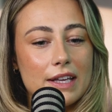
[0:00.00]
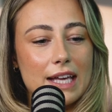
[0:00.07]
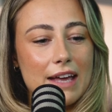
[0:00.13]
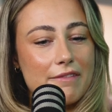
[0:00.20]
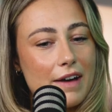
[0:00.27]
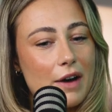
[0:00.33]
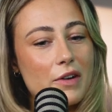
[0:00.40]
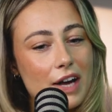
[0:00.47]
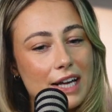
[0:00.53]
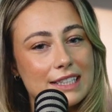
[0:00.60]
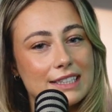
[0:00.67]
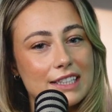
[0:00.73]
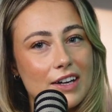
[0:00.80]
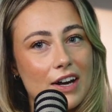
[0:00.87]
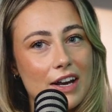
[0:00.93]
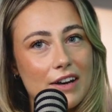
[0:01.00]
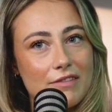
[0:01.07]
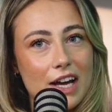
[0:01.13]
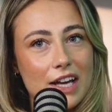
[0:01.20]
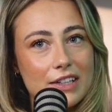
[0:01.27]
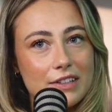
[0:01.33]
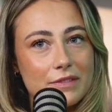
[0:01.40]
it felt nice to kind of
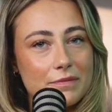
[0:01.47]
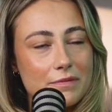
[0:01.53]
like